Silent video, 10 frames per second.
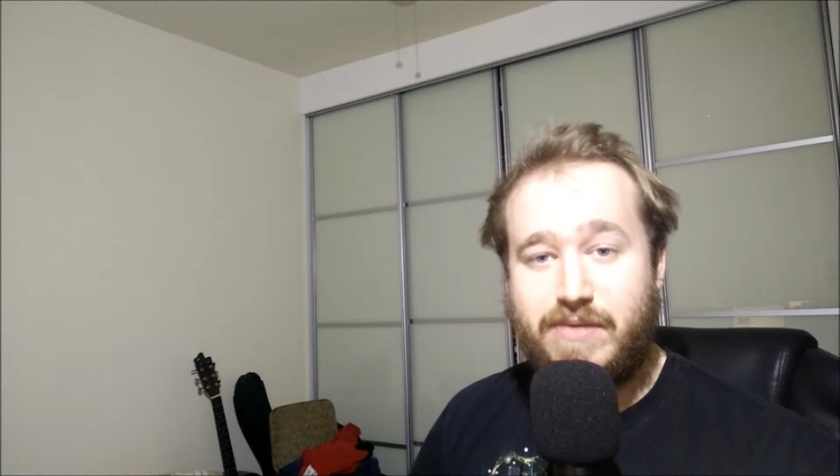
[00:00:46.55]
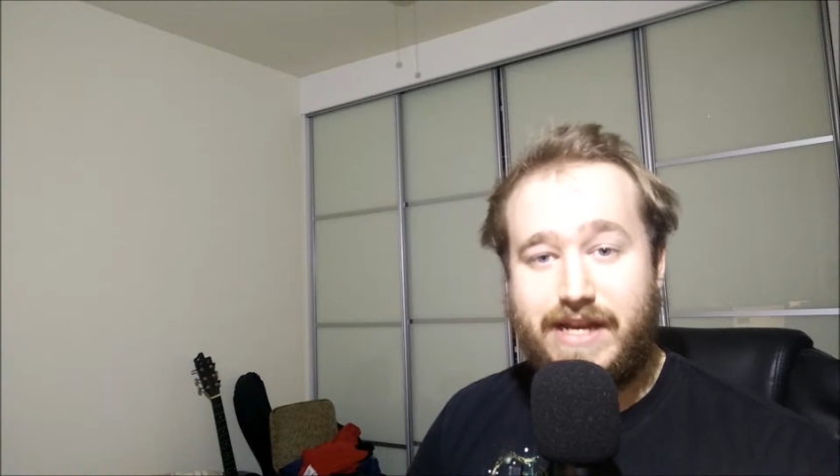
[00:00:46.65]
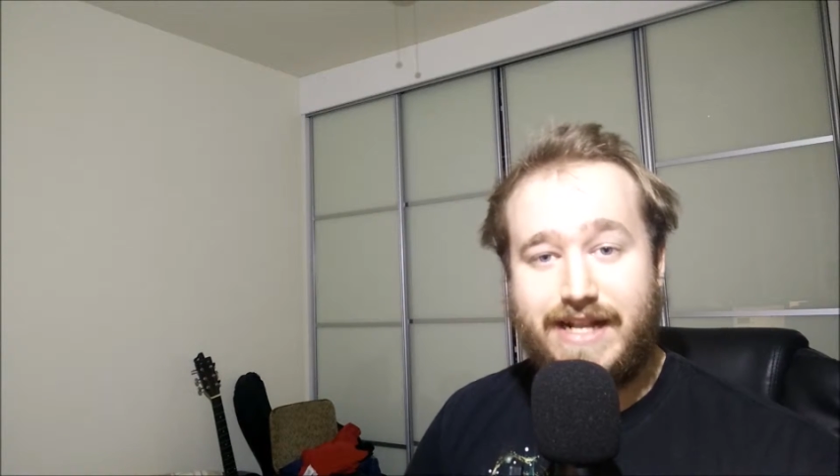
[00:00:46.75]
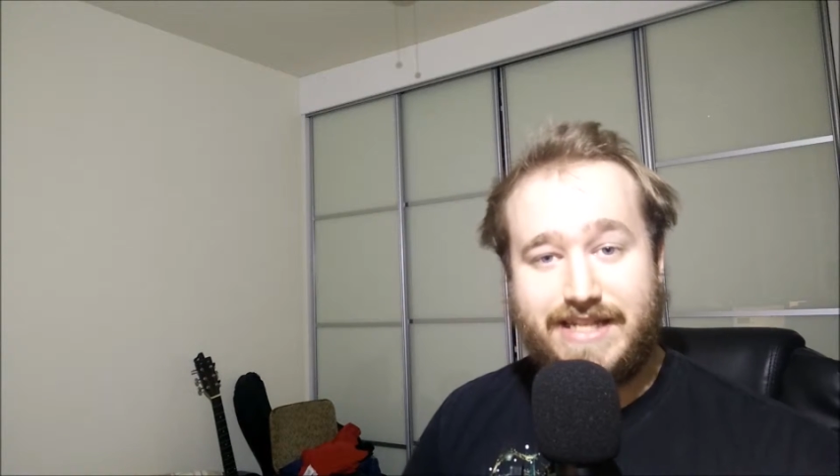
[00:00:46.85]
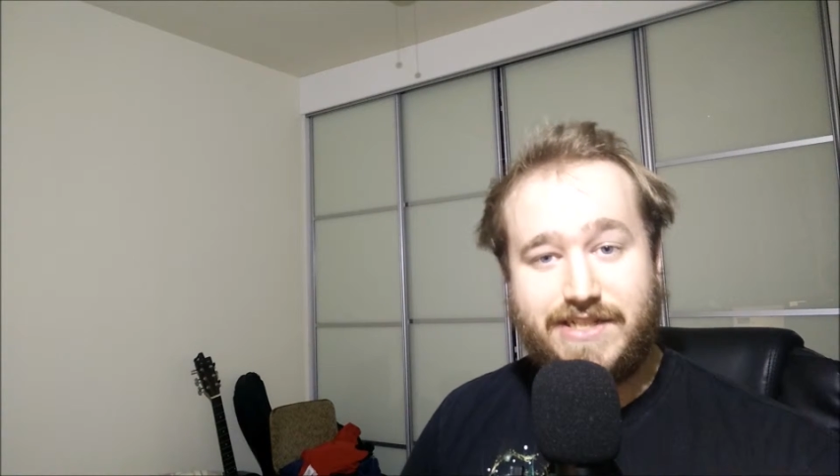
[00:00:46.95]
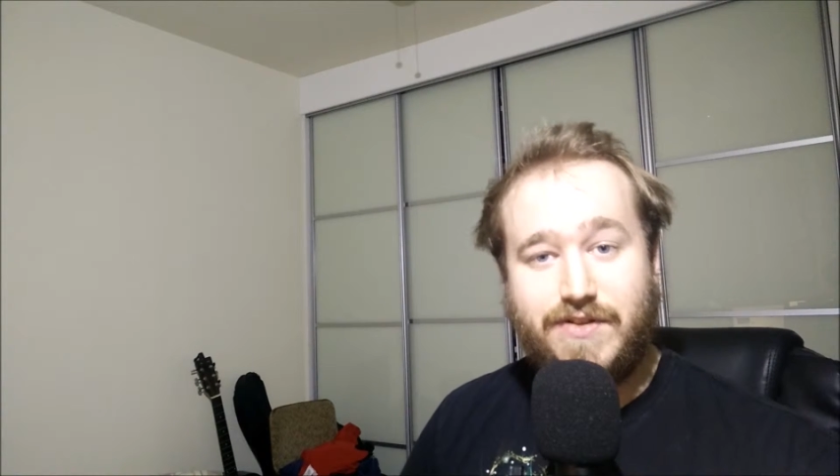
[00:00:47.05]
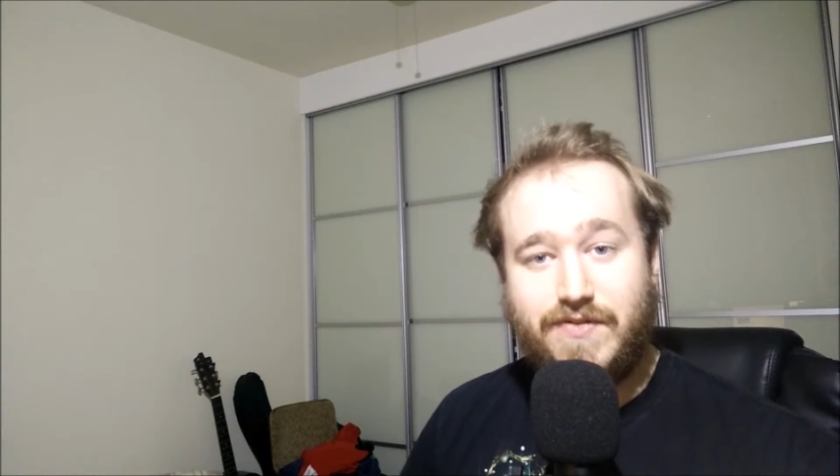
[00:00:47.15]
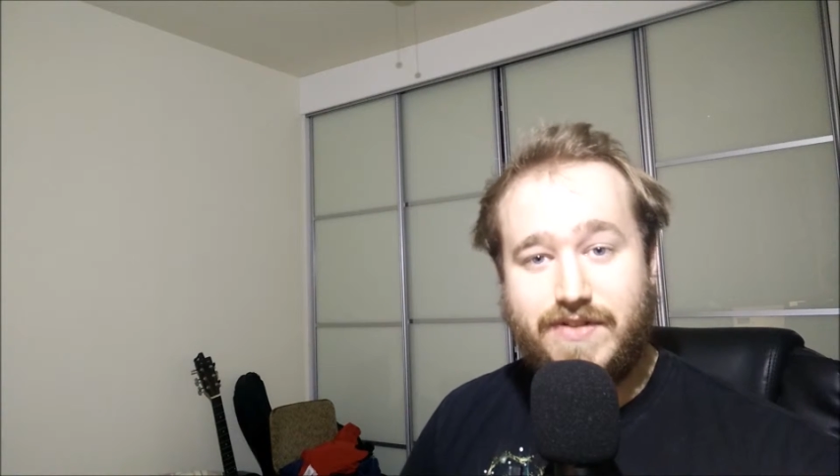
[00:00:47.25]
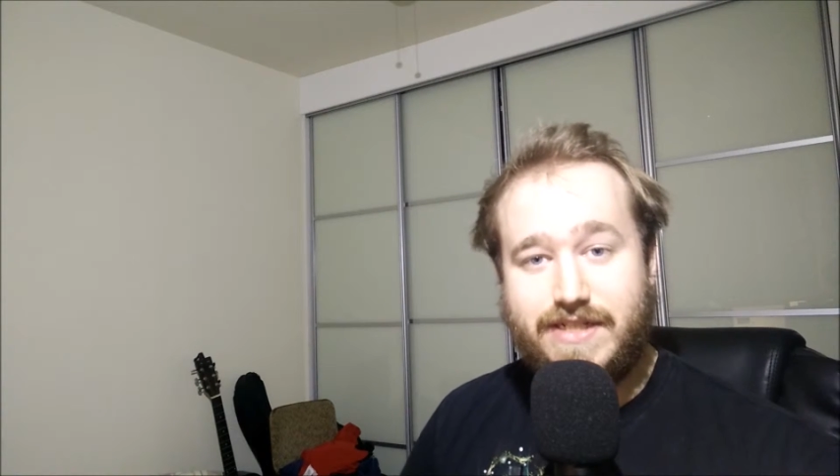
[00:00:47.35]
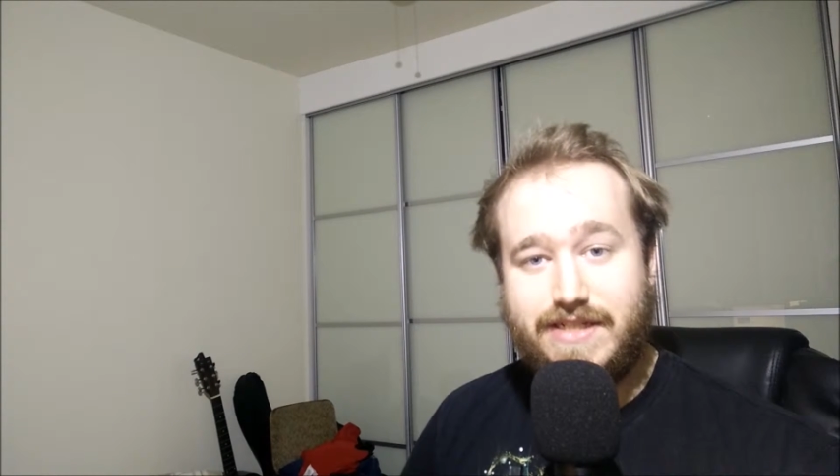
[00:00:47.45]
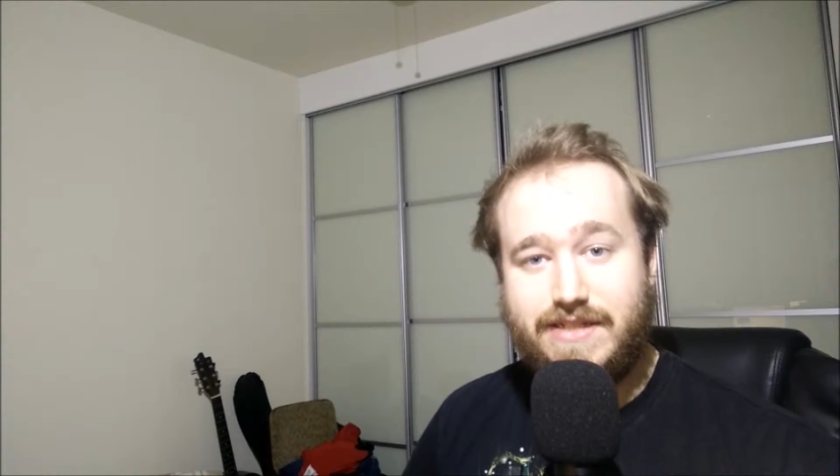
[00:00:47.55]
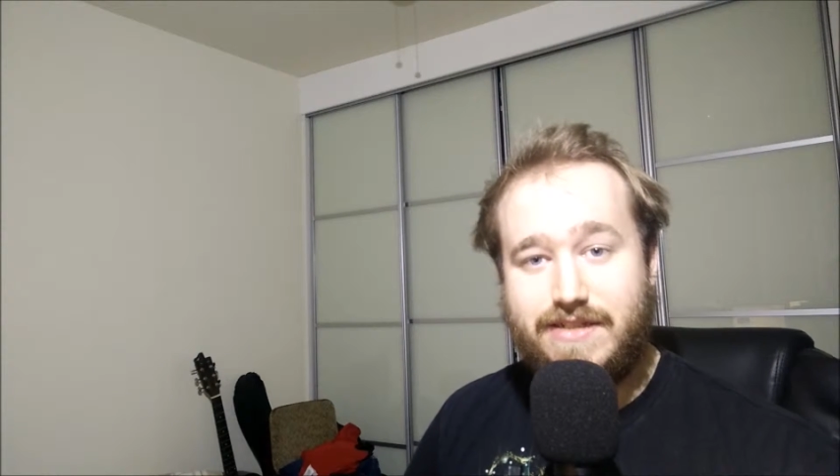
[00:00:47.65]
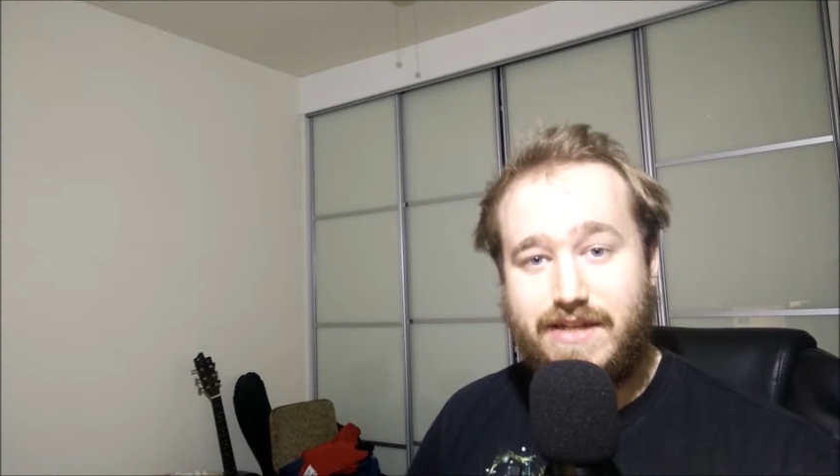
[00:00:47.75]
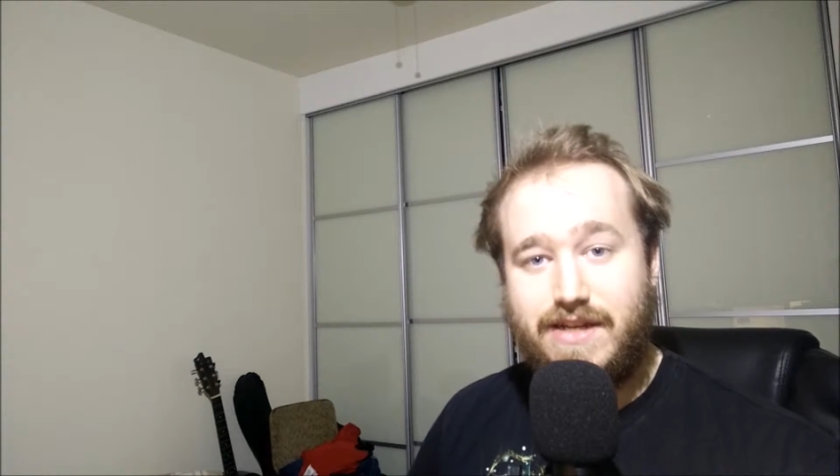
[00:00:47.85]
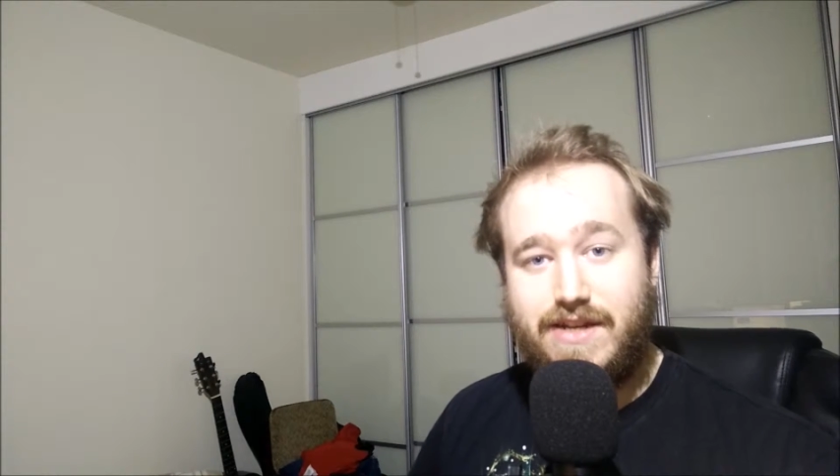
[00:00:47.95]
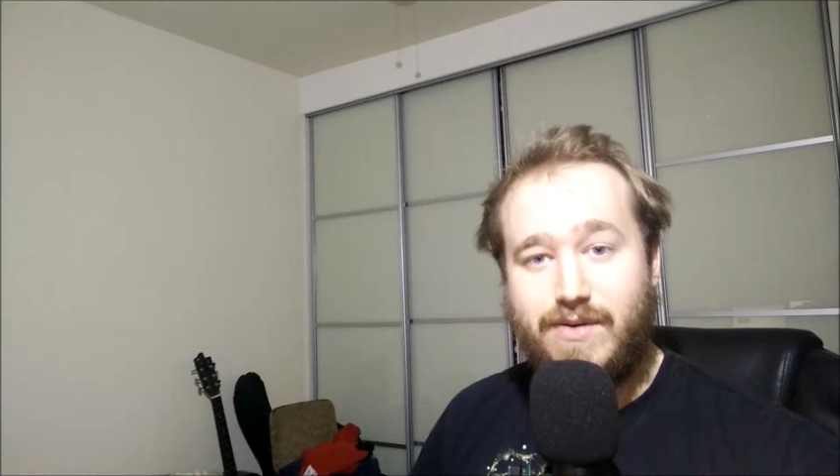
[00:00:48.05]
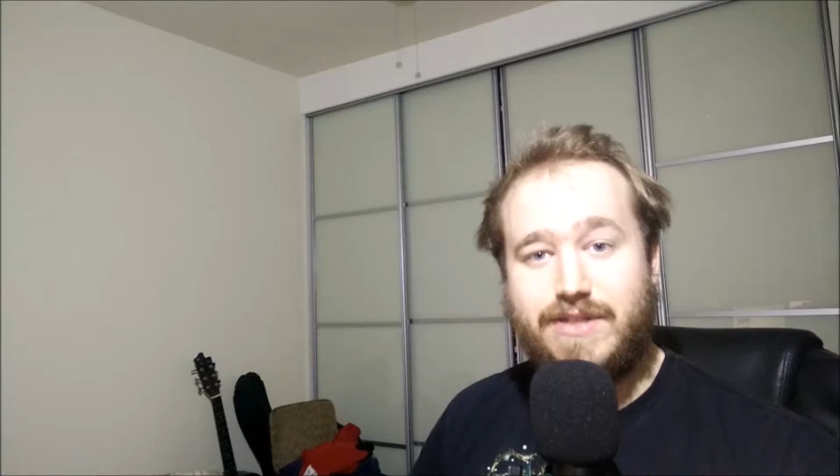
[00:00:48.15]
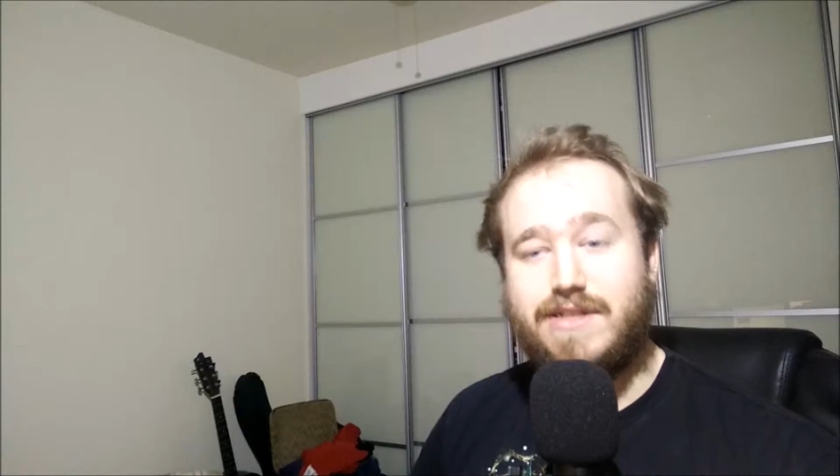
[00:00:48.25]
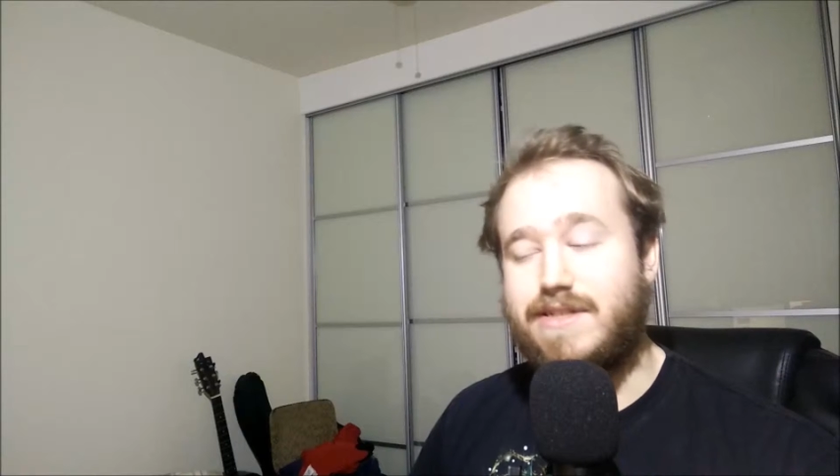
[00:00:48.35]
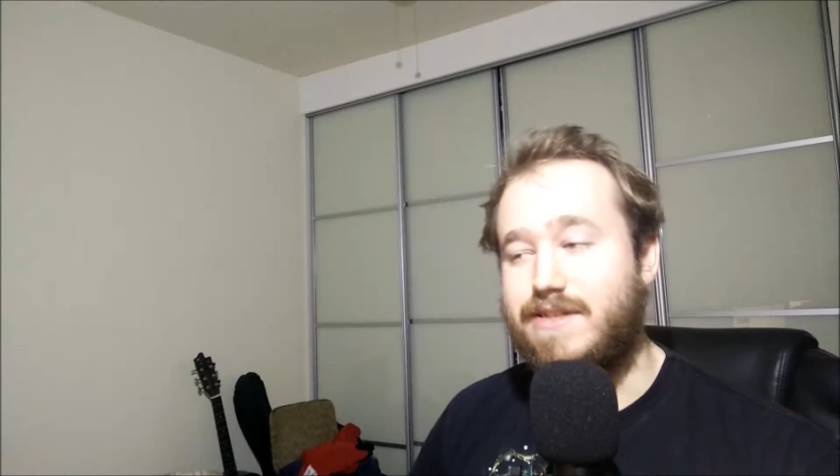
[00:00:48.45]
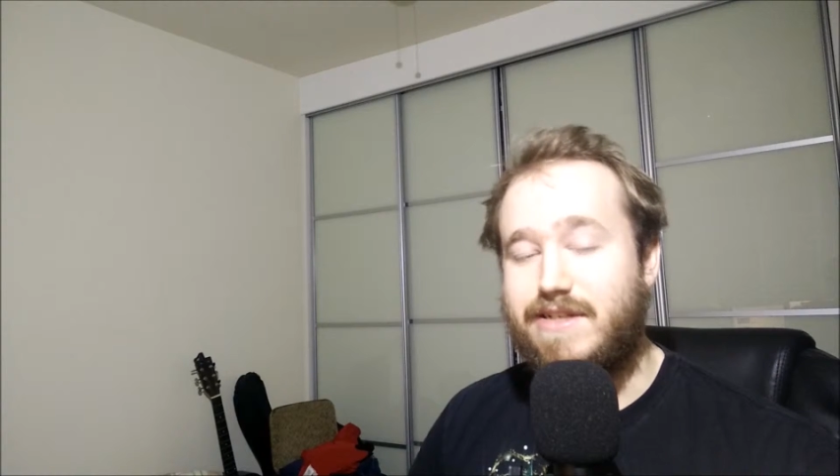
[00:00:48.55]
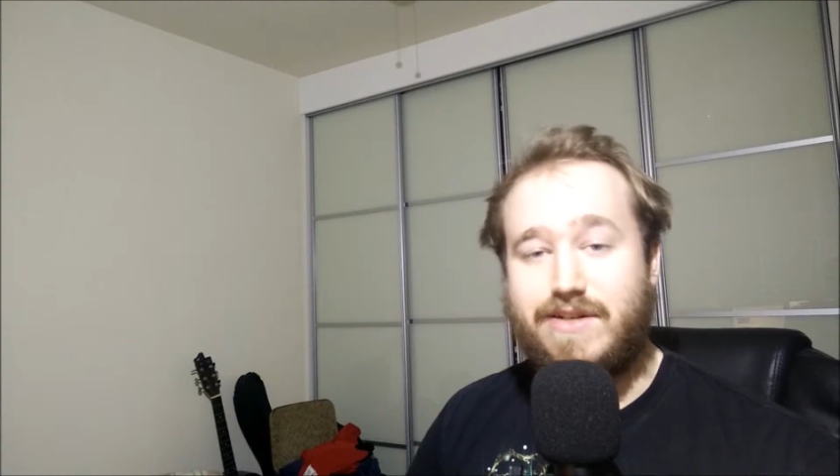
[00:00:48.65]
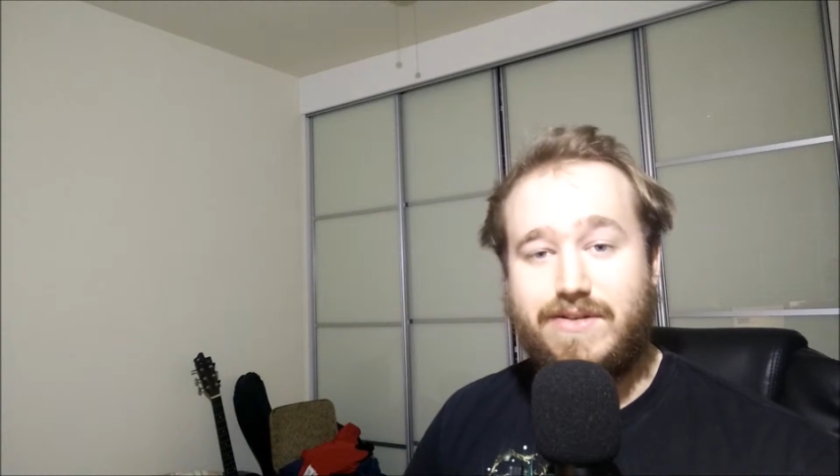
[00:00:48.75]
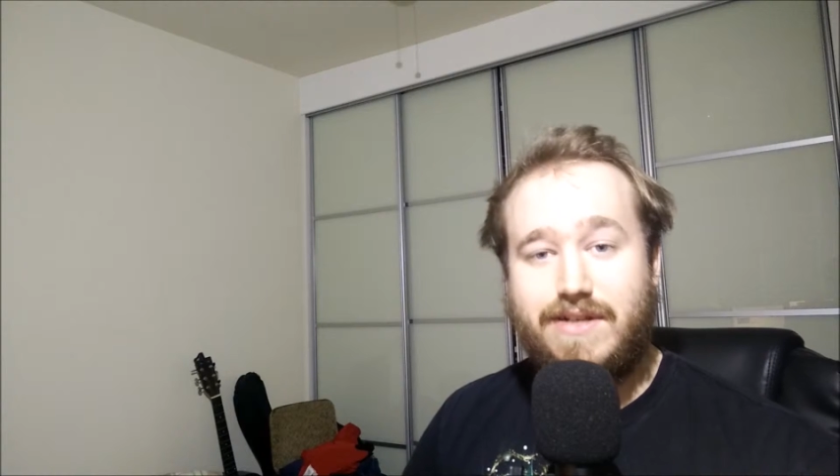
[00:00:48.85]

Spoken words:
we obey classical physics, which are,